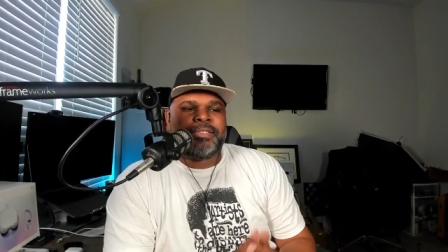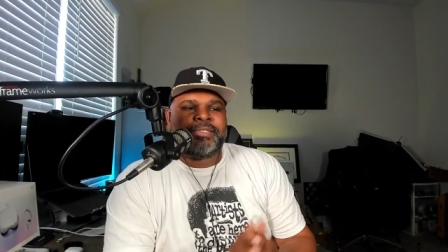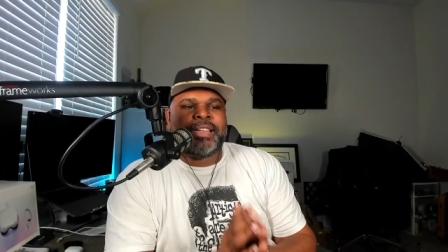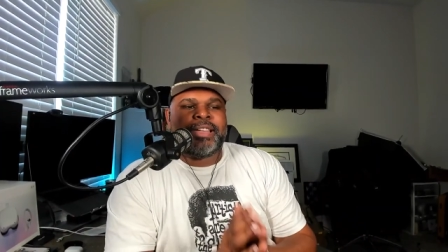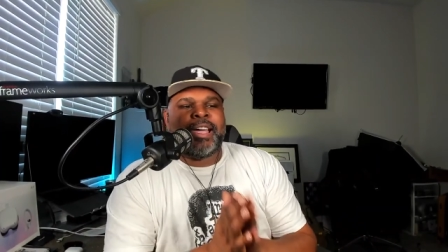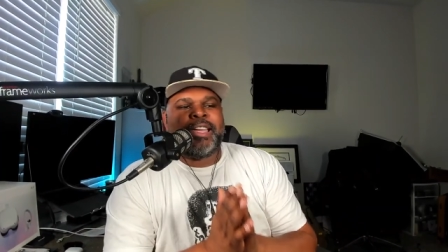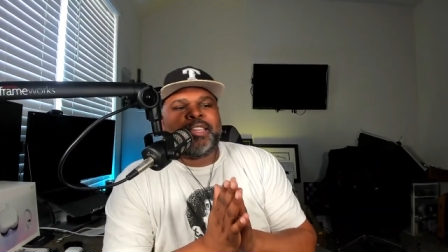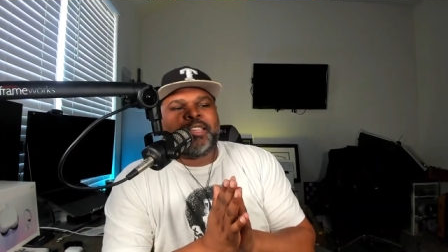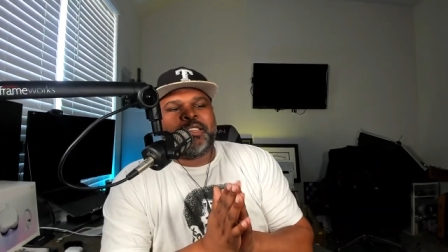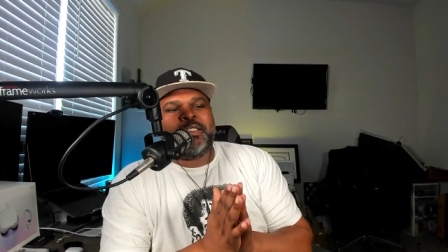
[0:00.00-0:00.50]

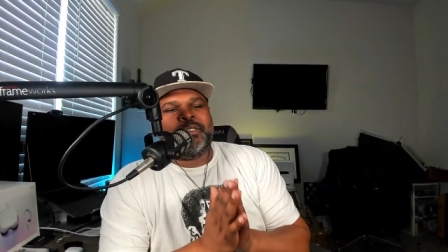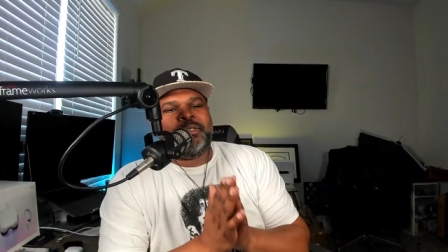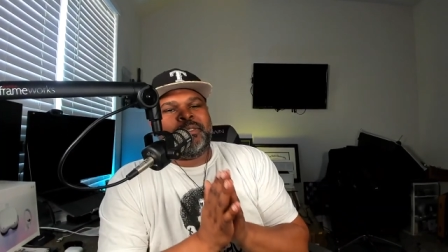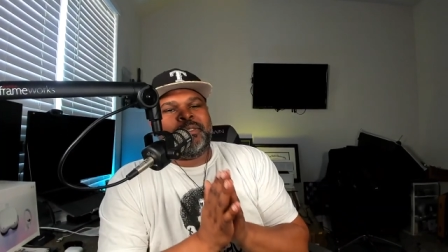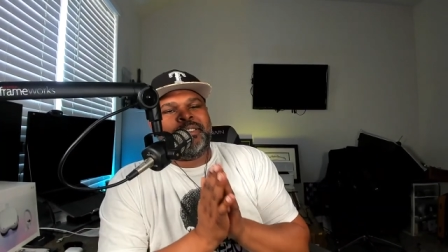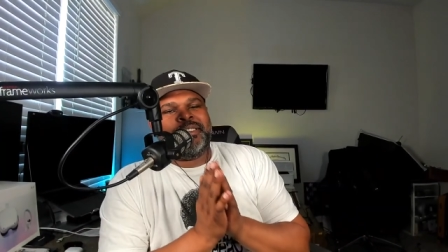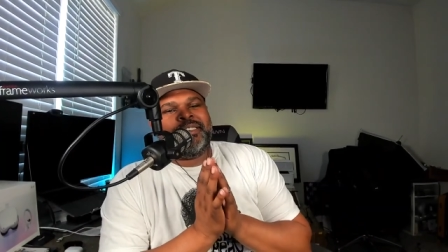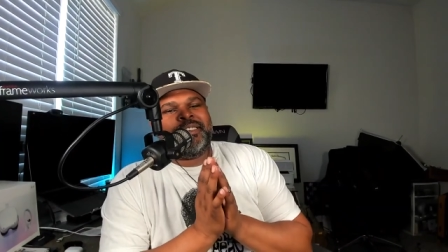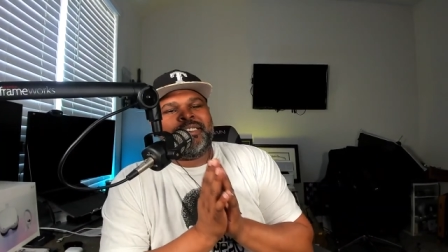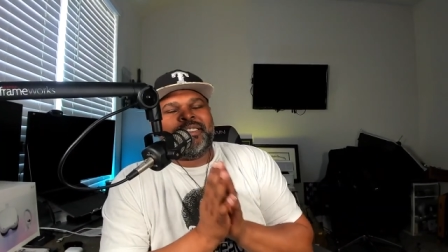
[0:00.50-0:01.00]
Thank
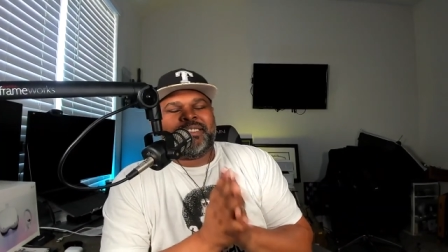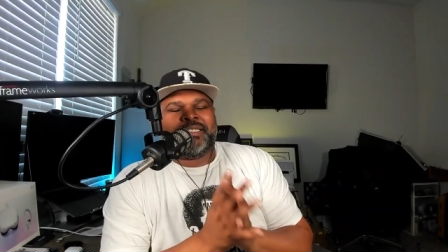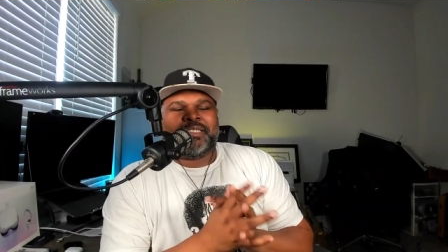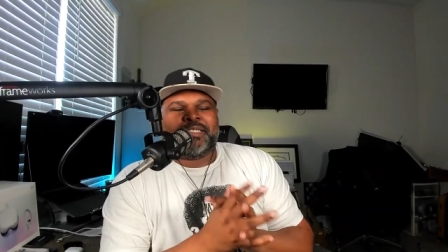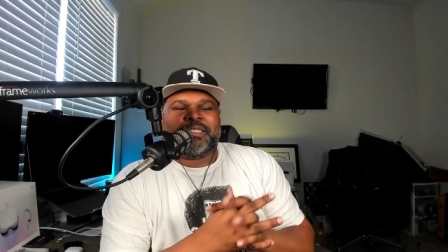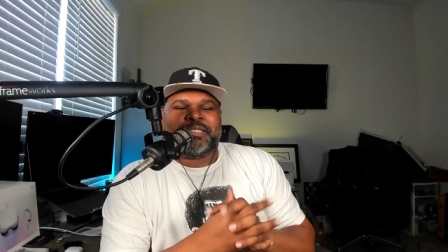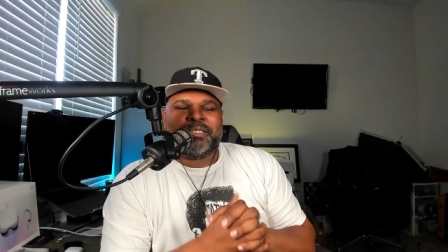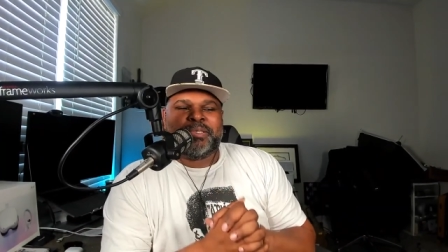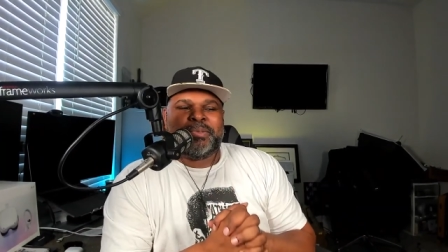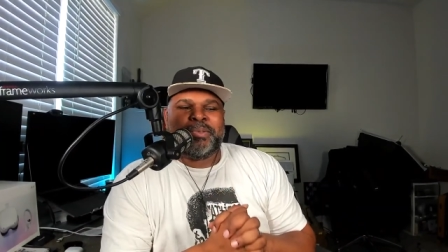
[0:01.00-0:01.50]
you,
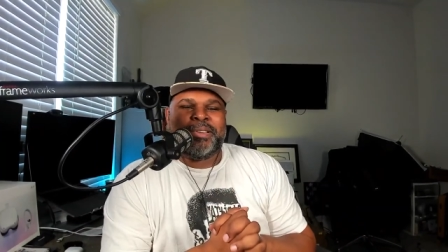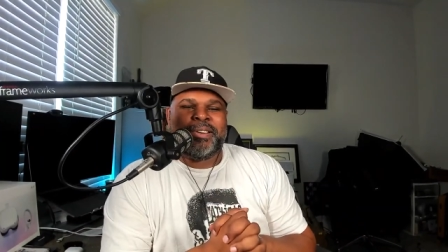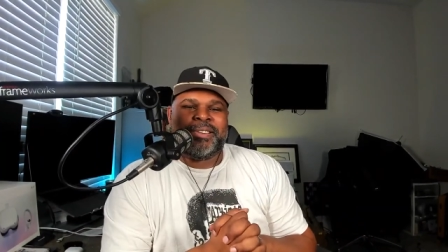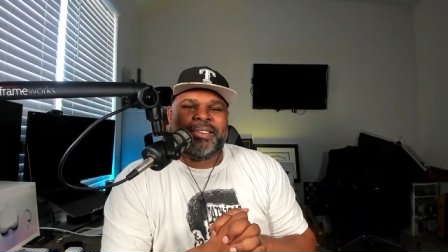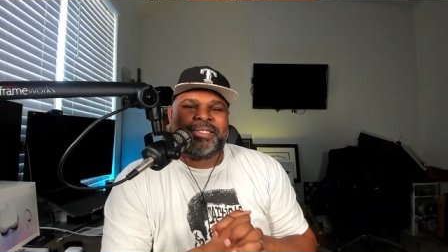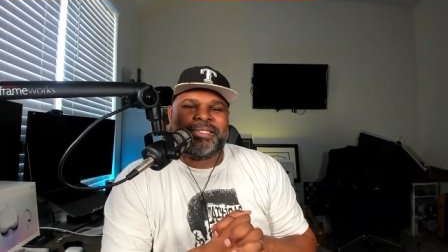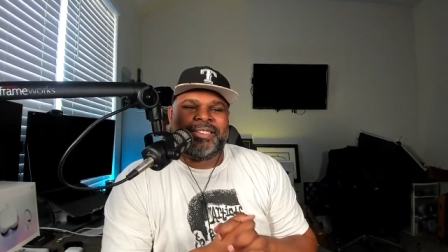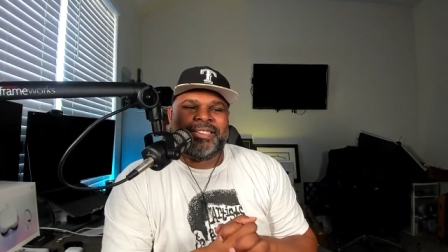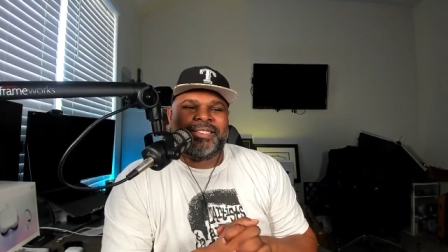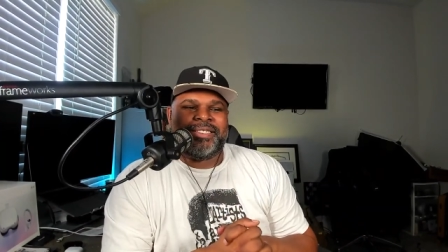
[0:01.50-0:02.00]
Sister
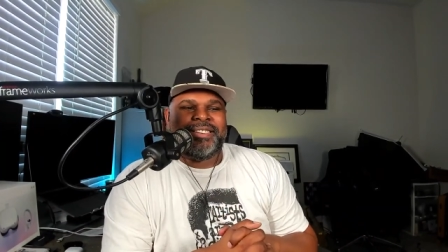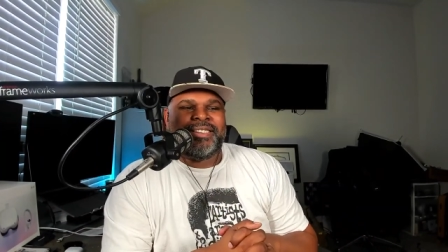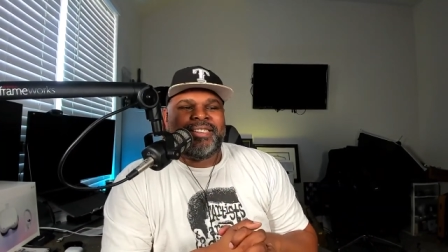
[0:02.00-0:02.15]
Wilson.